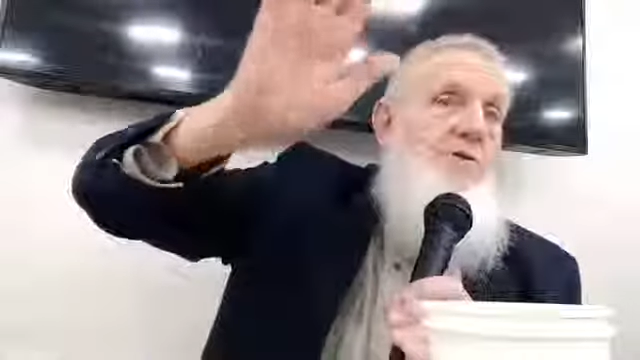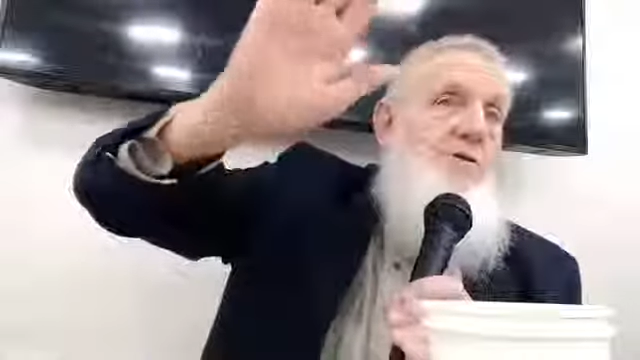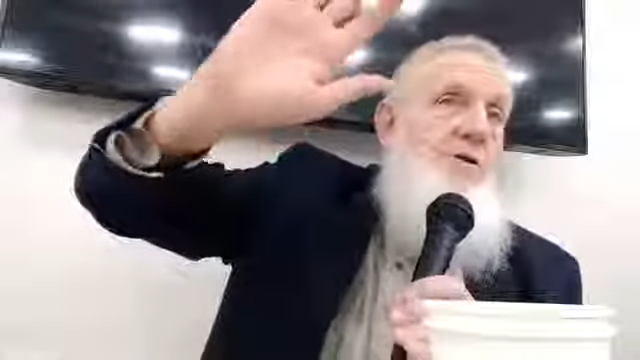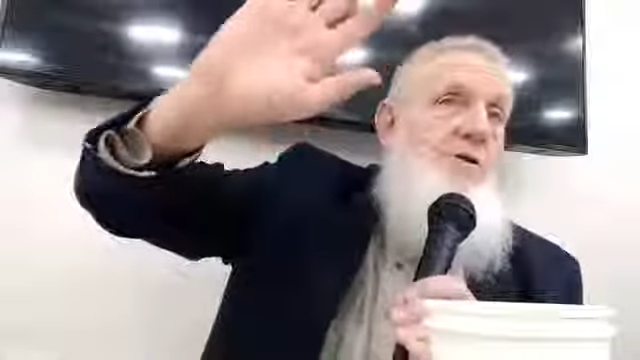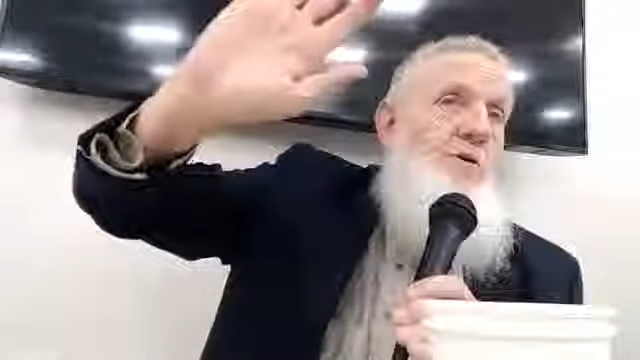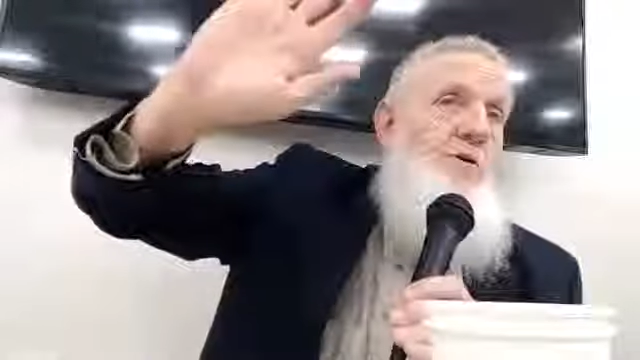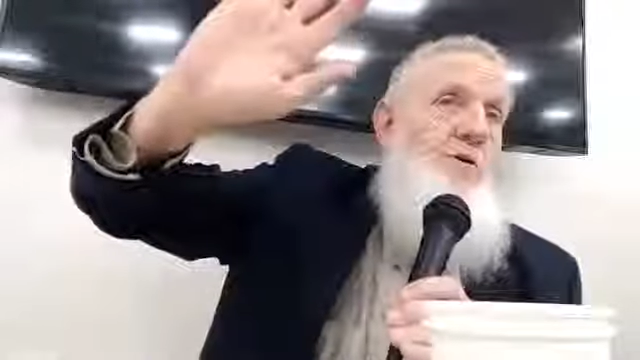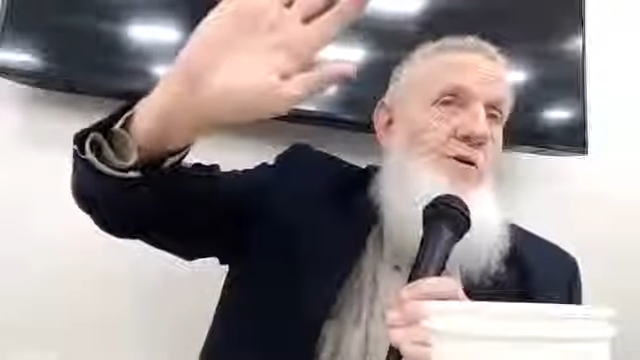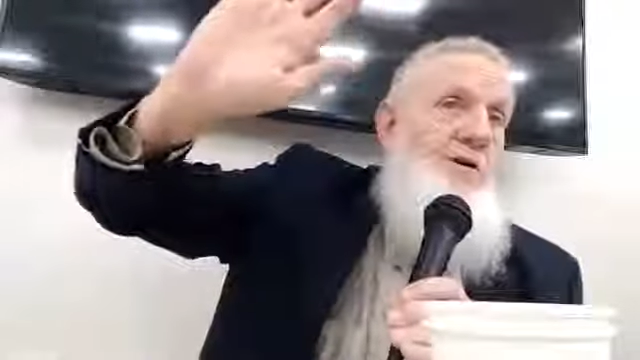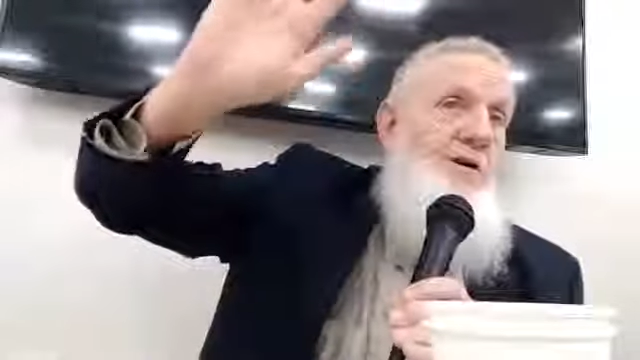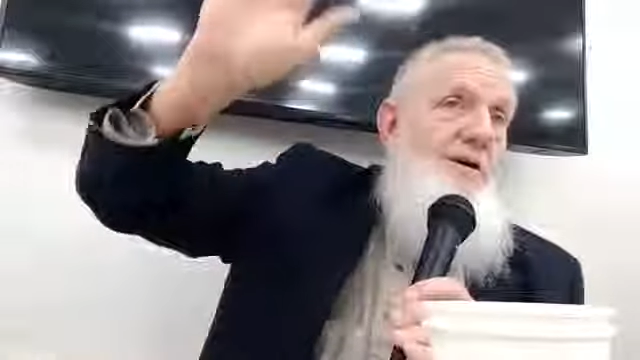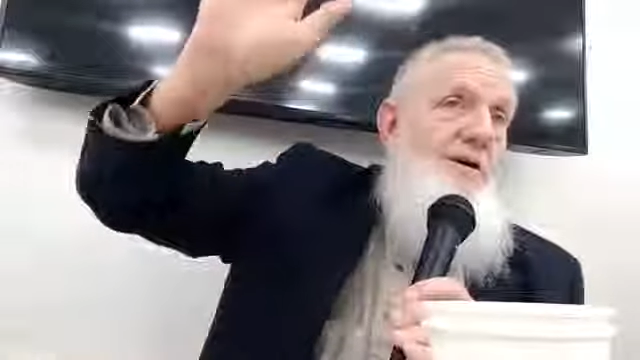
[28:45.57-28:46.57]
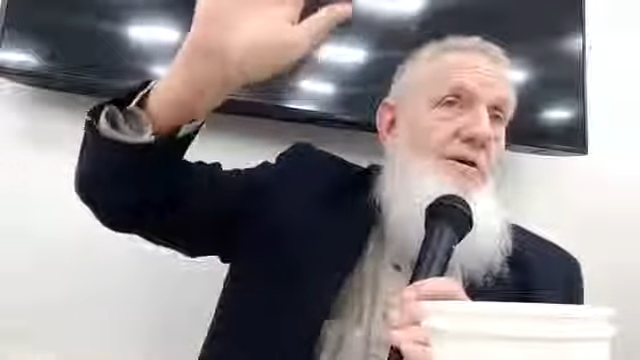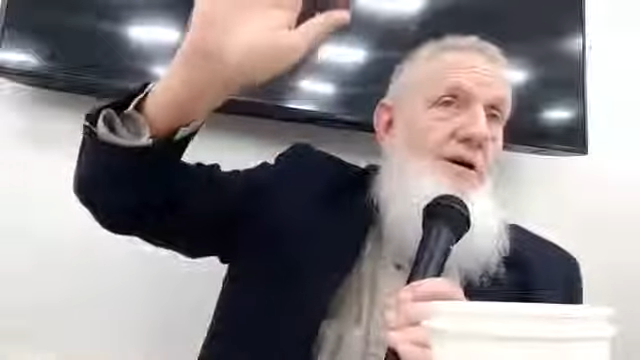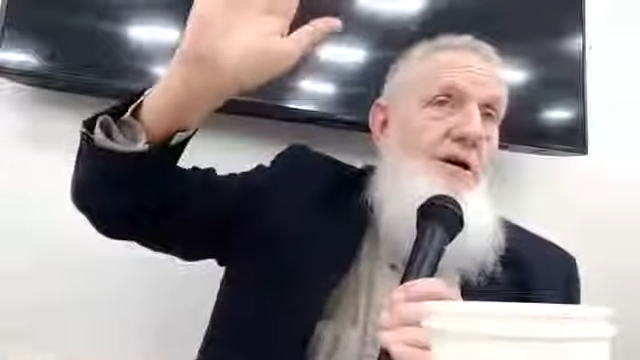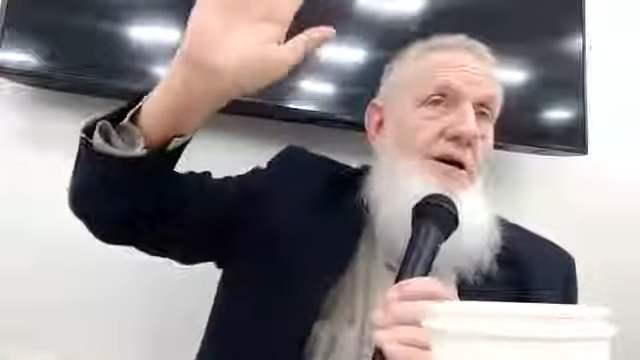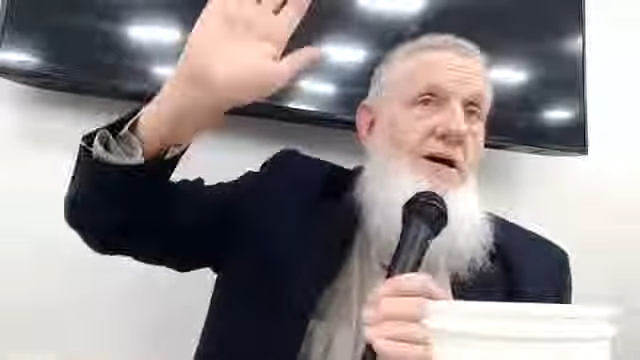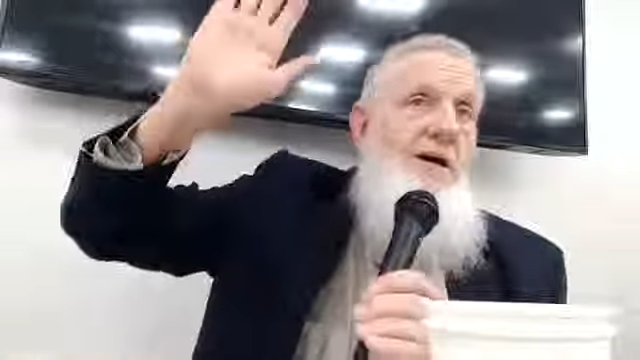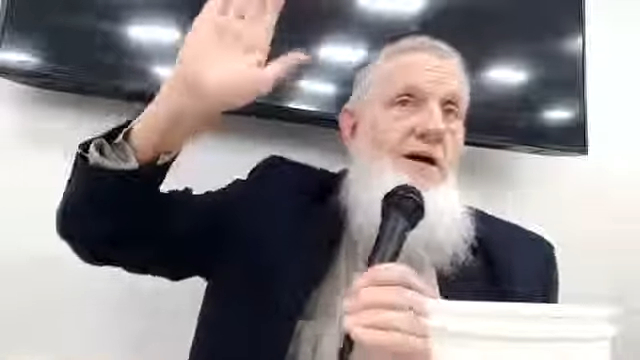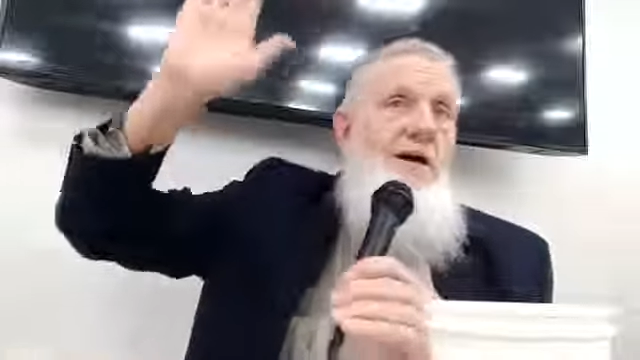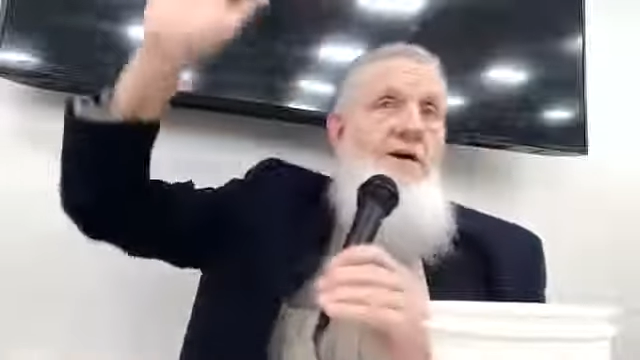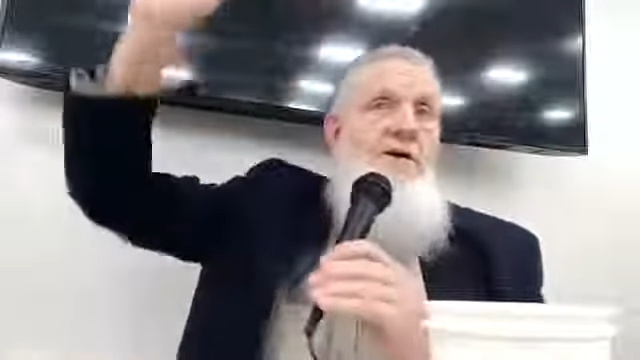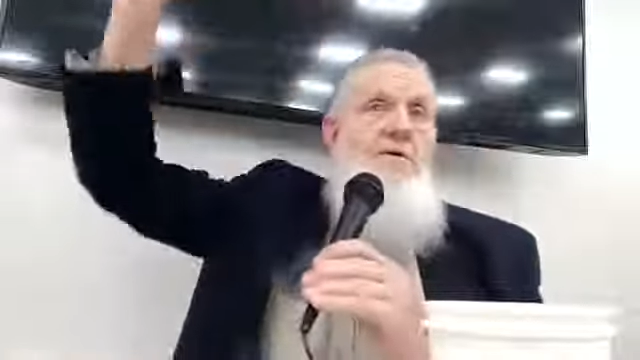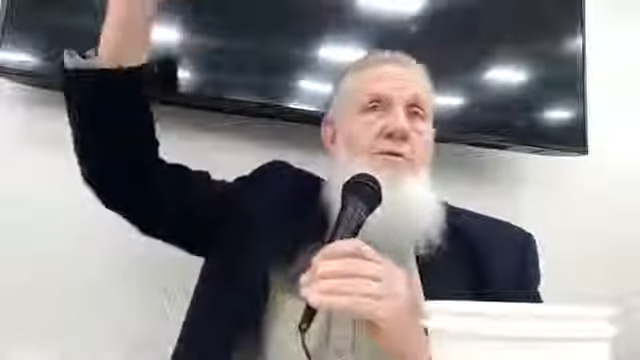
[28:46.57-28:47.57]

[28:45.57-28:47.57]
or no. Okay, you